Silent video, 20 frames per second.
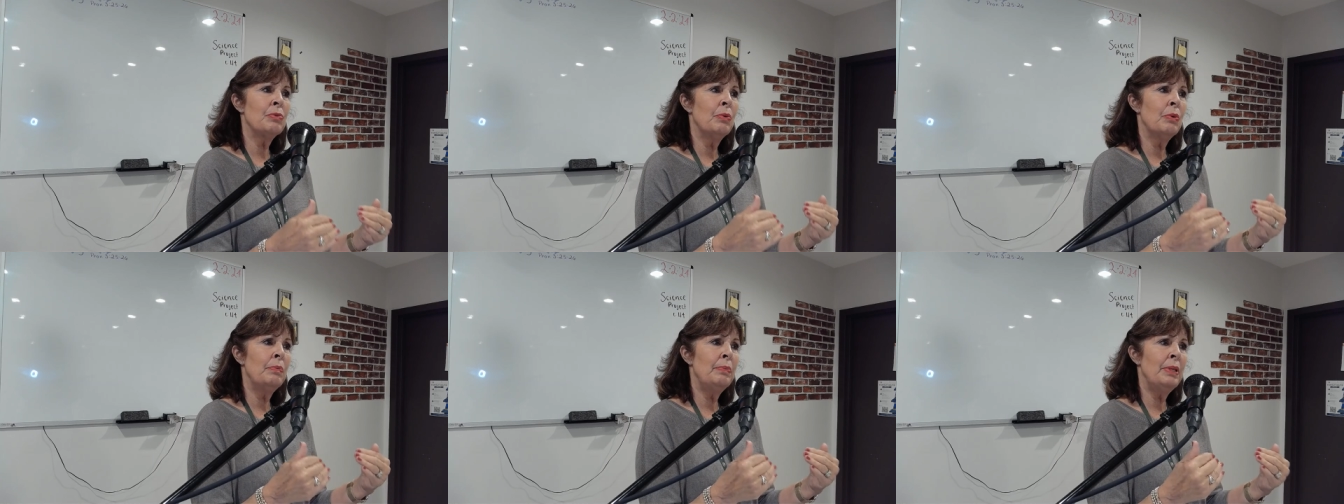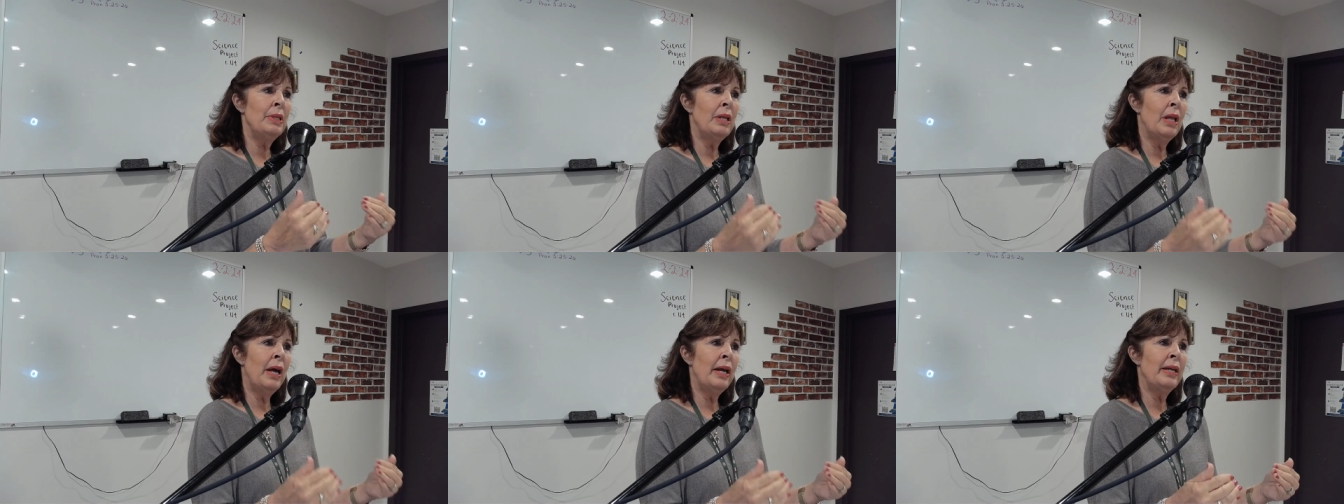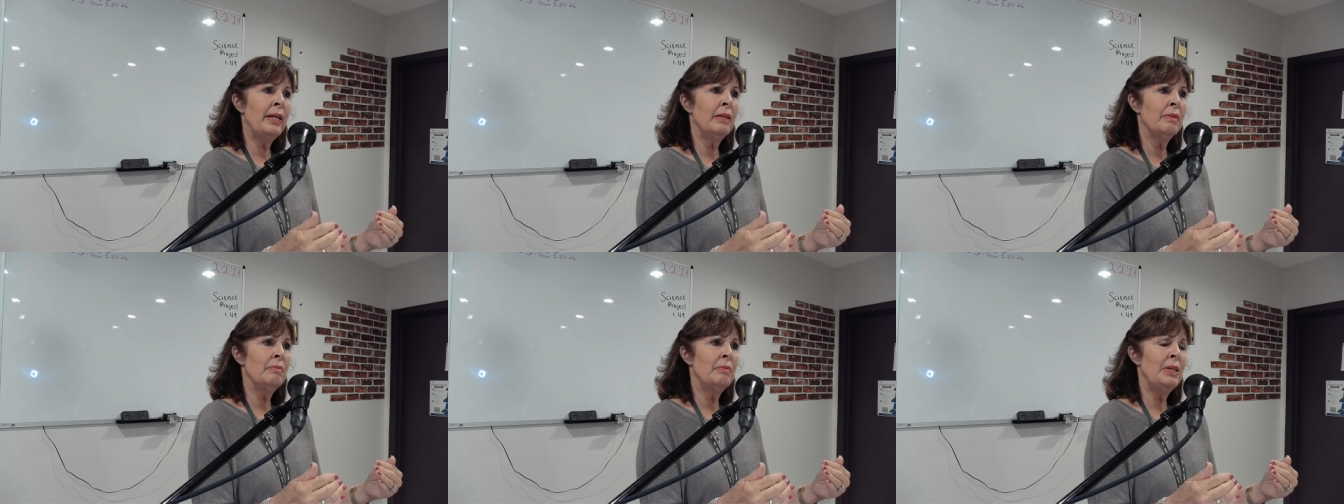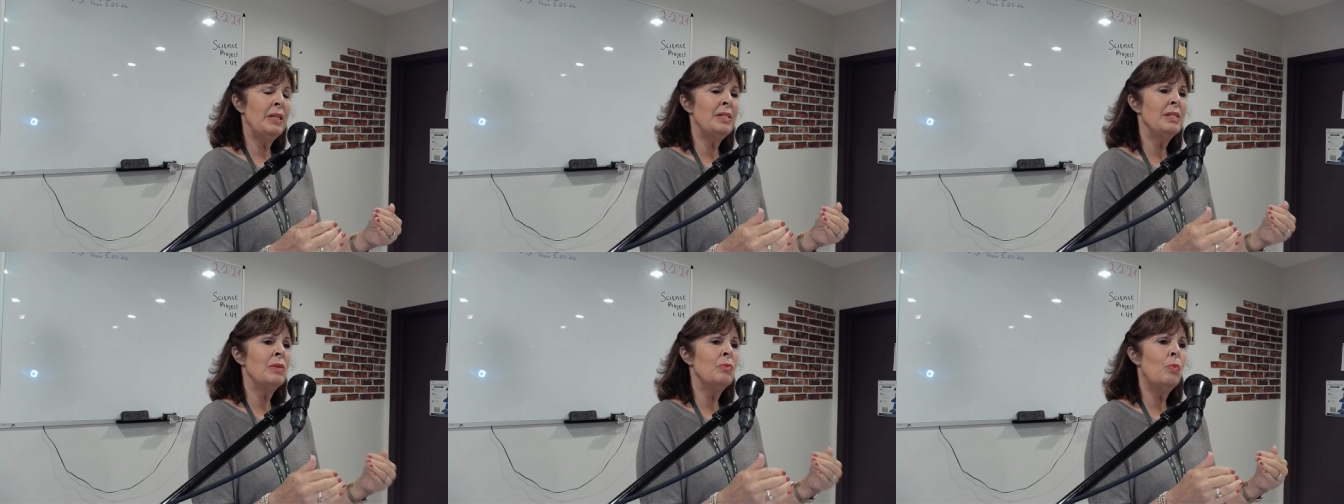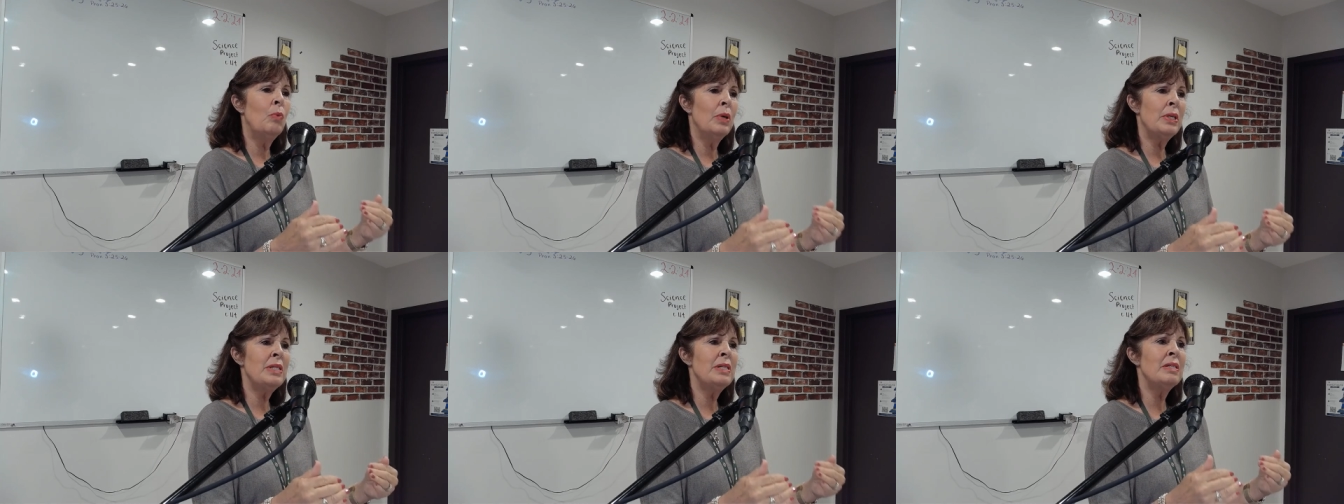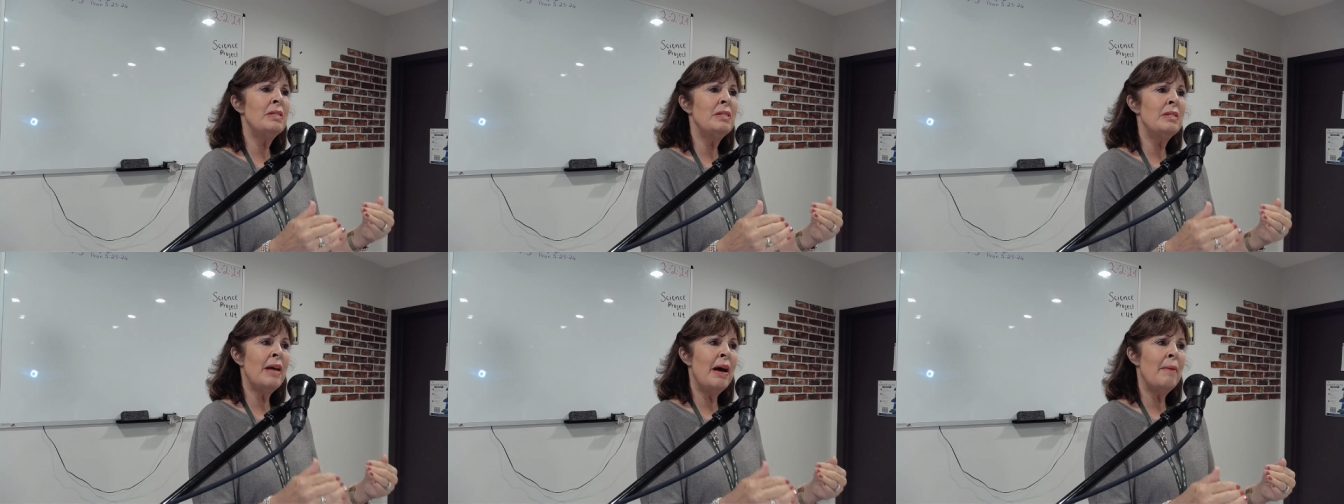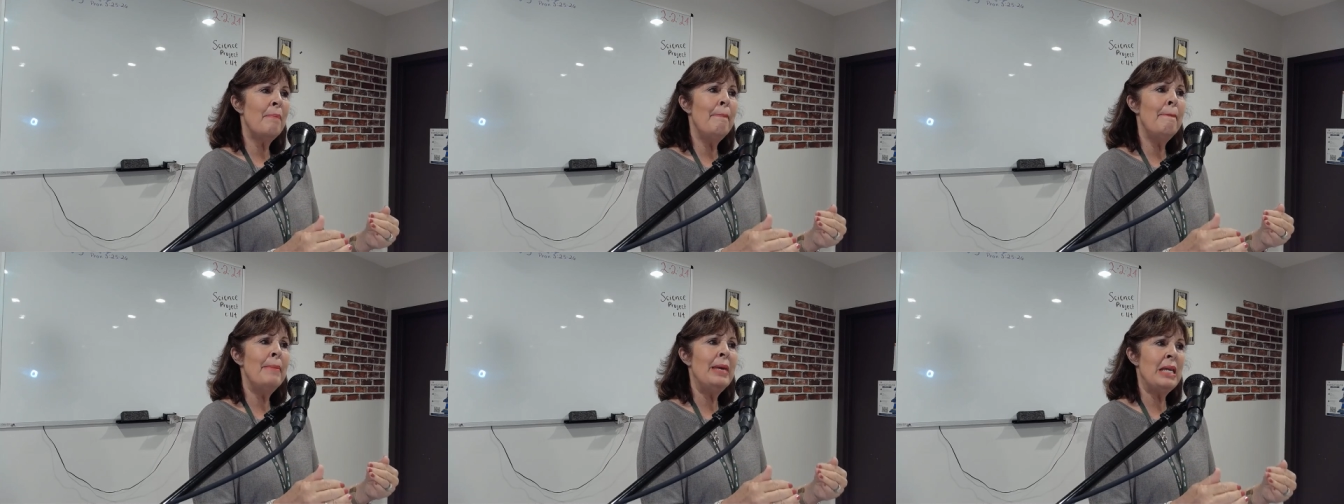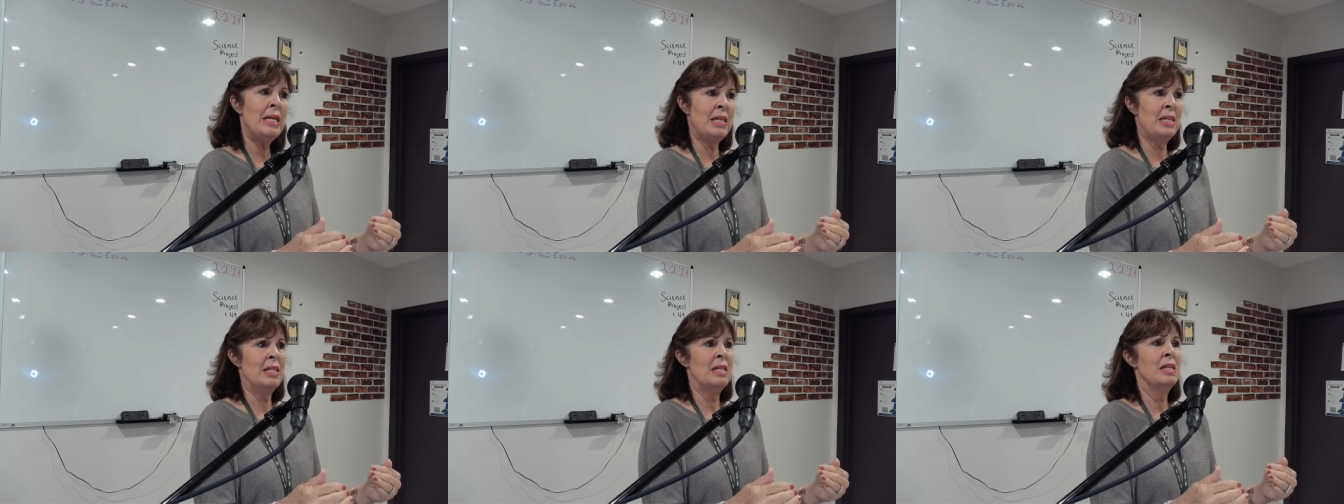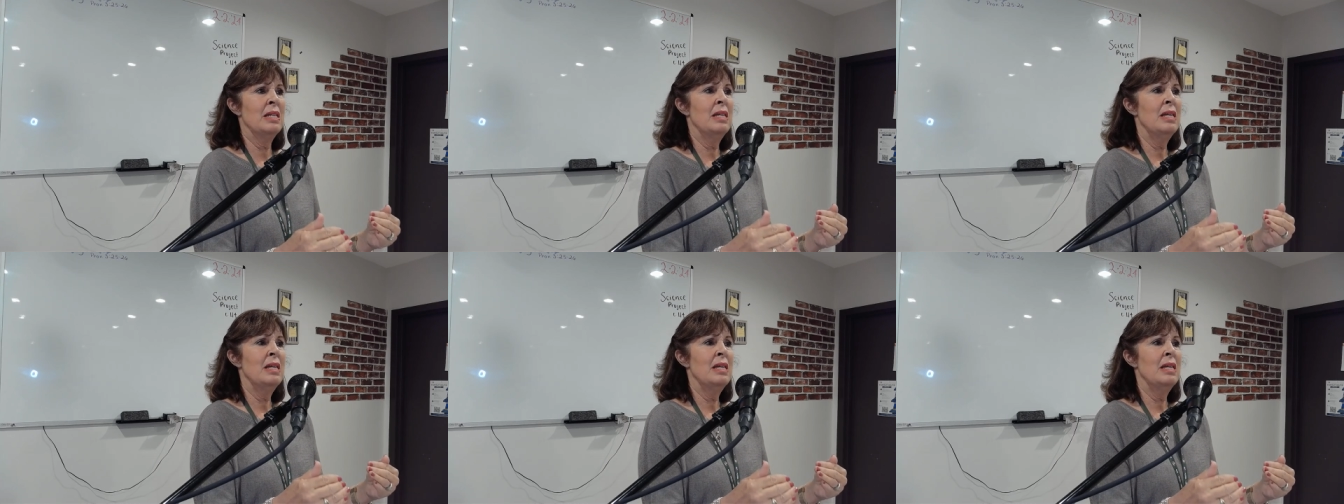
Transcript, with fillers: we'll be like Him. He said, What does that mean?